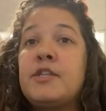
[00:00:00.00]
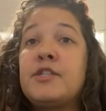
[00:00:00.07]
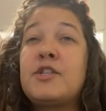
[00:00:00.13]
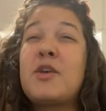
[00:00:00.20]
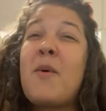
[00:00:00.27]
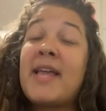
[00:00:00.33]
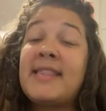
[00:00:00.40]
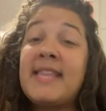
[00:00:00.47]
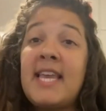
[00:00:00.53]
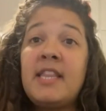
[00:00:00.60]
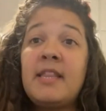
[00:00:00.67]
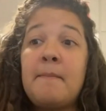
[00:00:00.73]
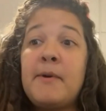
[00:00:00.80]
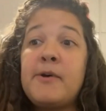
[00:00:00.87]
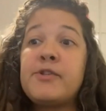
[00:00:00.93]
So I think
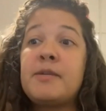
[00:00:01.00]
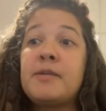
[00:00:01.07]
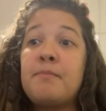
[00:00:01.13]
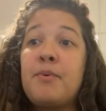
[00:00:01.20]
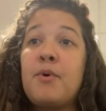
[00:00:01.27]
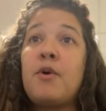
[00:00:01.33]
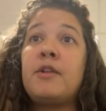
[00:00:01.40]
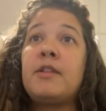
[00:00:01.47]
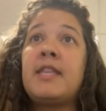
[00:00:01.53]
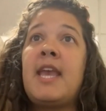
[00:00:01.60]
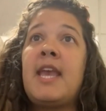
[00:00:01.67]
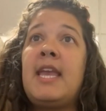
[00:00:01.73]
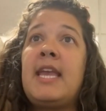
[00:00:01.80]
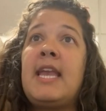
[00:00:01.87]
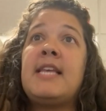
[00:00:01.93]
the most important
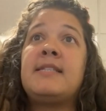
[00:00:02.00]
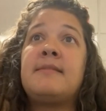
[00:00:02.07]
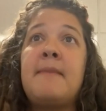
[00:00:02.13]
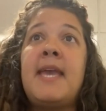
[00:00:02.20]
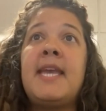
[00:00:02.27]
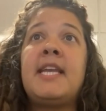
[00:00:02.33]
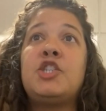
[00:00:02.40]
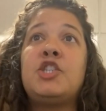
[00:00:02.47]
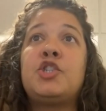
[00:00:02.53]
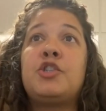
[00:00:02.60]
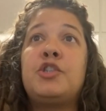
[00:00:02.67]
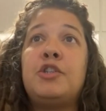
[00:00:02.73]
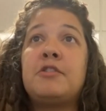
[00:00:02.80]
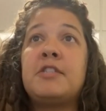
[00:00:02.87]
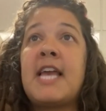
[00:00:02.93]
thing is making sure
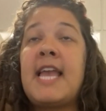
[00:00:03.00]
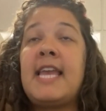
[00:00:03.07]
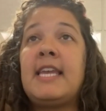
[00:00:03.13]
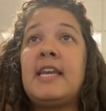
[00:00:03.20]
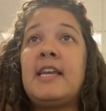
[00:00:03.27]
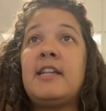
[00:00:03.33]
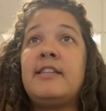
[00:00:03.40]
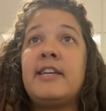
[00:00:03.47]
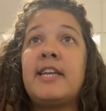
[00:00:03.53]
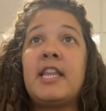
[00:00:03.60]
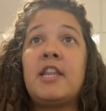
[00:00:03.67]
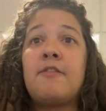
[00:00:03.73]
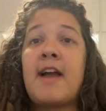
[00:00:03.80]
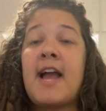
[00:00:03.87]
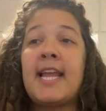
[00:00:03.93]
you're taking a look at
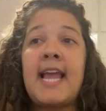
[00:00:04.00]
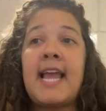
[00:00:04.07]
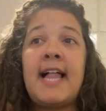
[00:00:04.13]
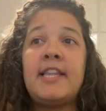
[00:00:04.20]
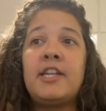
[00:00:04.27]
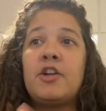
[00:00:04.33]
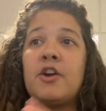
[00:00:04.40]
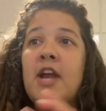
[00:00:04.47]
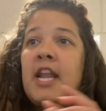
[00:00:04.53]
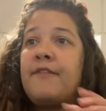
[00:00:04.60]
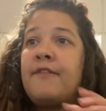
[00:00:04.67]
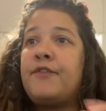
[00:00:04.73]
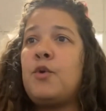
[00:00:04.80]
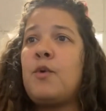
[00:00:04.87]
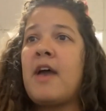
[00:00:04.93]
the right calendar. And
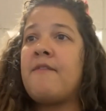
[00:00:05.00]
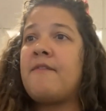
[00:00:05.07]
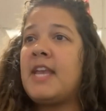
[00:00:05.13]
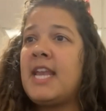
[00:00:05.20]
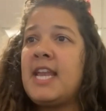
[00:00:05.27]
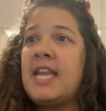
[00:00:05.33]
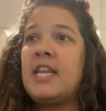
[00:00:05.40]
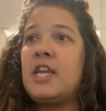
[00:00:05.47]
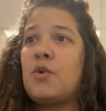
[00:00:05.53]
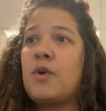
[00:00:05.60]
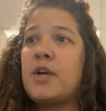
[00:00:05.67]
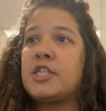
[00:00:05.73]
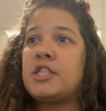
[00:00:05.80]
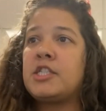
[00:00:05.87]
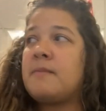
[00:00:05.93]
if you have any
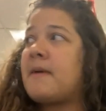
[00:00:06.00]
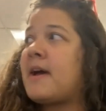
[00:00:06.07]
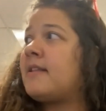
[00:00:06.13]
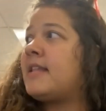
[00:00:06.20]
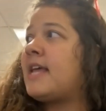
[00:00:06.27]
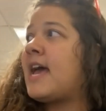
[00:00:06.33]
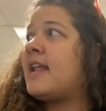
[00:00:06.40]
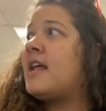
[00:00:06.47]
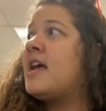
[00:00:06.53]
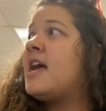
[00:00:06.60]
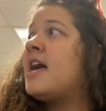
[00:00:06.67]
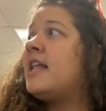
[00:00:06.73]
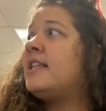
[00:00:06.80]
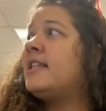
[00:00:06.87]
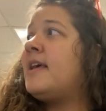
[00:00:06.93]
questions about that,
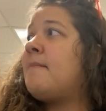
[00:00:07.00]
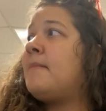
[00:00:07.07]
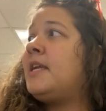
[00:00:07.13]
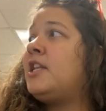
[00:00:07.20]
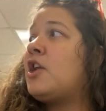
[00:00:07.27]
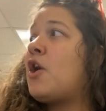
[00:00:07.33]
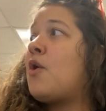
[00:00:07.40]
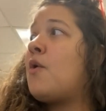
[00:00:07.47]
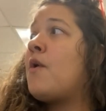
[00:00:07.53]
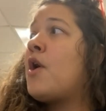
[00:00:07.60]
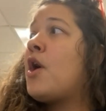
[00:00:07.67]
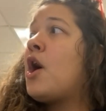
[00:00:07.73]
let me know.